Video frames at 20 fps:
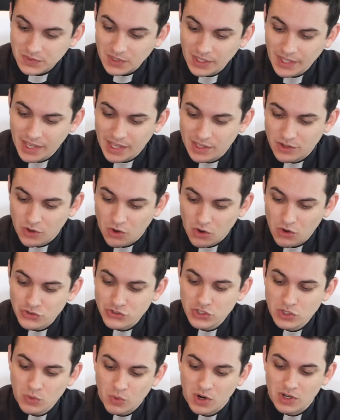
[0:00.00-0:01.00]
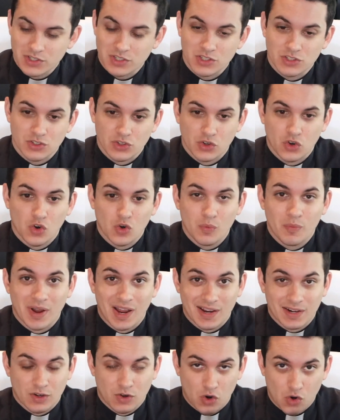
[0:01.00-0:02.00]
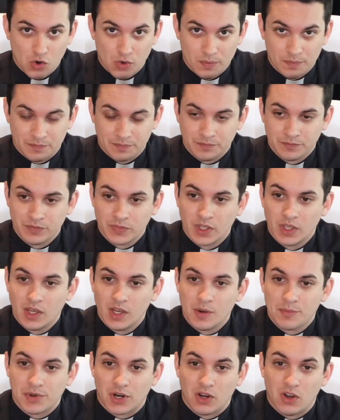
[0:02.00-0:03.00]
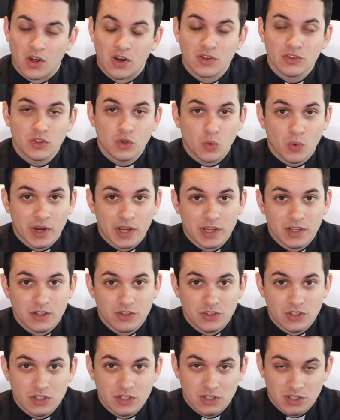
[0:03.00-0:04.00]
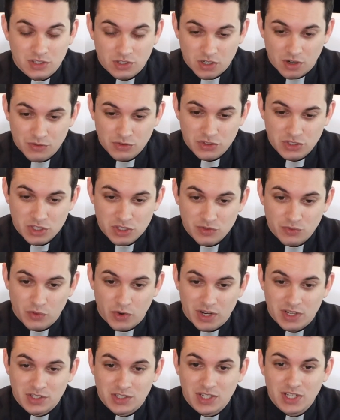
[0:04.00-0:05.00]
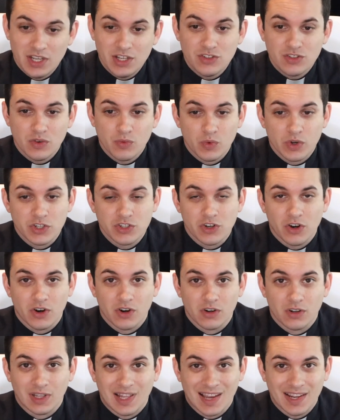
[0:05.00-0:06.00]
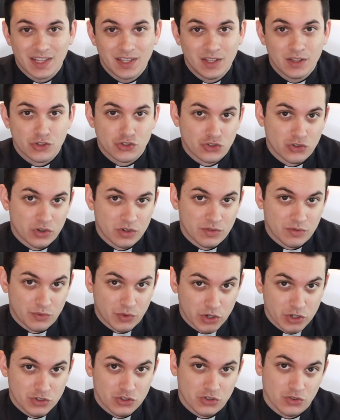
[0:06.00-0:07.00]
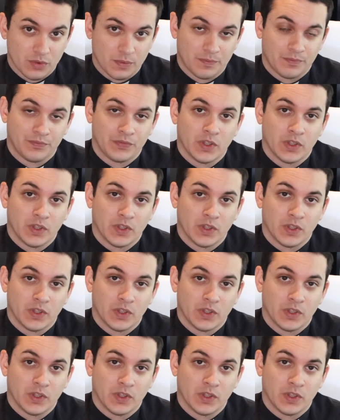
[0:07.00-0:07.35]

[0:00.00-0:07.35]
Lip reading: And all she wants is to go back home. But along the way, she discovers these friends, each of which are lacking a certain virtue.